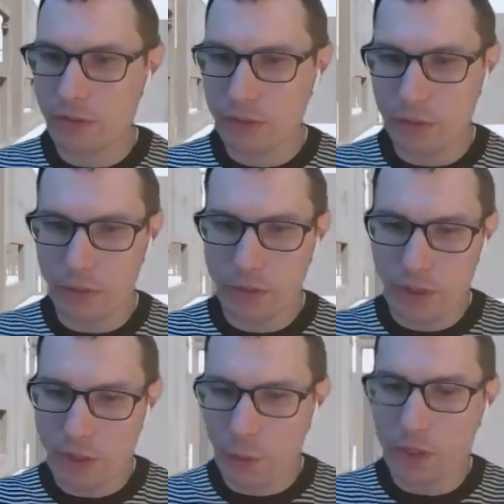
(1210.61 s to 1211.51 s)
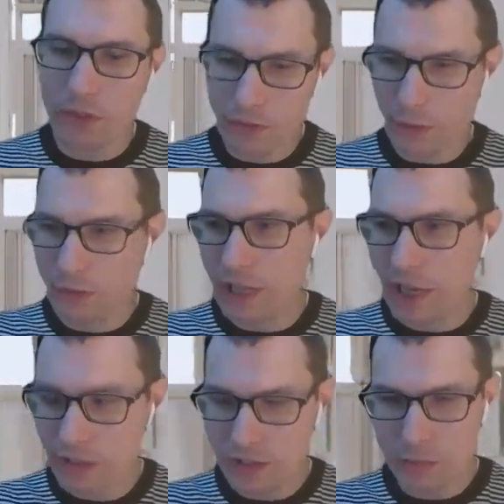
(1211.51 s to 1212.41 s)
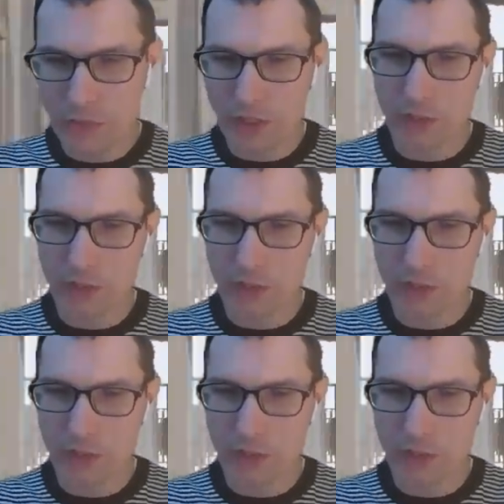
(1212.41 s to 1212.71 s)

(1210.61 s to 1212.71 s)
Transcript: So one of the students, Yash, in my